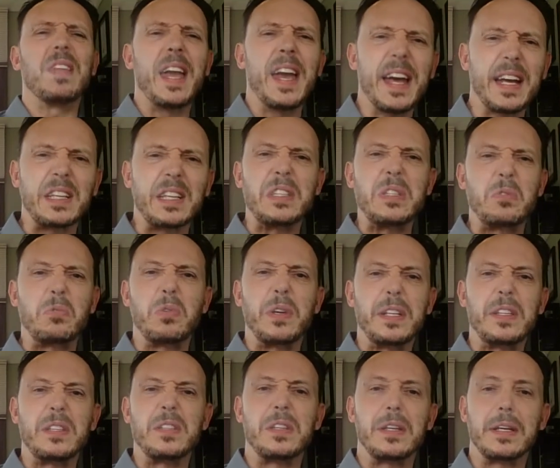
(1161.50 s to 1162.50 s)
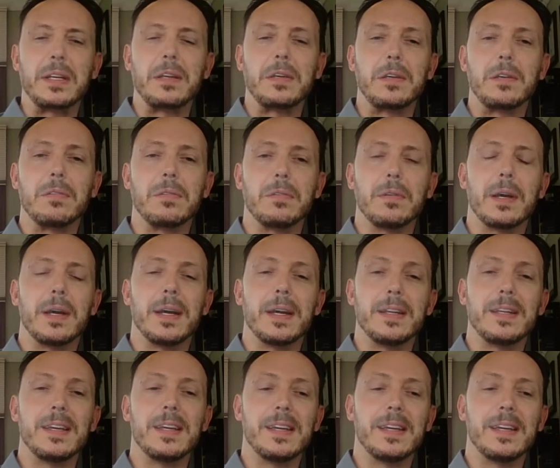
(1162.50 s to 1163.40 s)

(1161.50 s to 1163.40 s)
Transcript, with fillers: extrinsic, right?